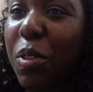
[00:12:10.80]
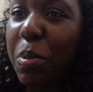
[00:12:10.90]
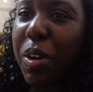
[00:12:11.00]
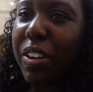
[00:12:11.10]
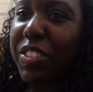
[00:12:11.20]
one
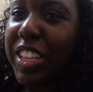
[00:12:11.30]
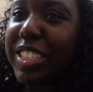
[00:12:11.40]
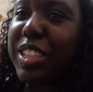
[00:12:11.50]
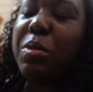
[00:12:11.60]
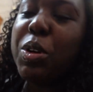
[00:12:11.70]
more after this
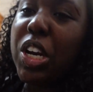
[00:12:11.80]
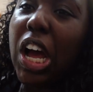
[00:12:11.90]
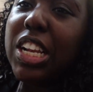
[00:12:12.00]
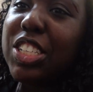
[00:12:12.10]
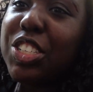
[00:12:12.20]
and then we're
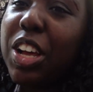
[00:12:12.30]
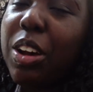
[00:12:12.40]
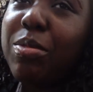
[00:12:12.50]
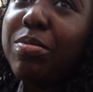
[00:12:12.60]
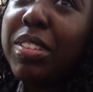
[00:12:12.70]
done. So
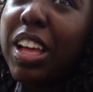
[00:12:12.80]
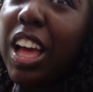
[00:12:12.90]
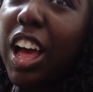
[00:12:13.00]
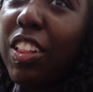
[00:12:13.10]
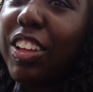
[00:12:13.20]

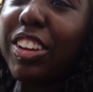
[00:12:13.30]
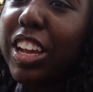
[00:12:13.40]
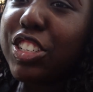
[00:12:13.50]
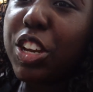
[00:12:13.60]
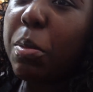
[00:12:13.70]
I'll let you
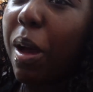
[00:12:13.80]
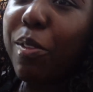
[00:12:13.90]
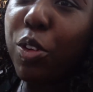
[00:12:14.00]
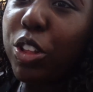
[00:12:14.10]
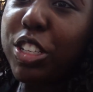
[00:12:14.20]
guys know my
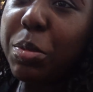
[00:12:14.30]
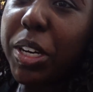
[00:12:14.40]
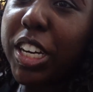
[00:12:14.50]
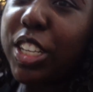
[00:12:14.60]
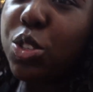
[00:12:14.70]
full
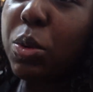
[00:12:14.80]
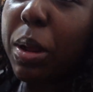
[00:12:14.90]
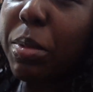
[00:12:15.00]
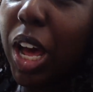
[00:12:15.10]
experience when I'm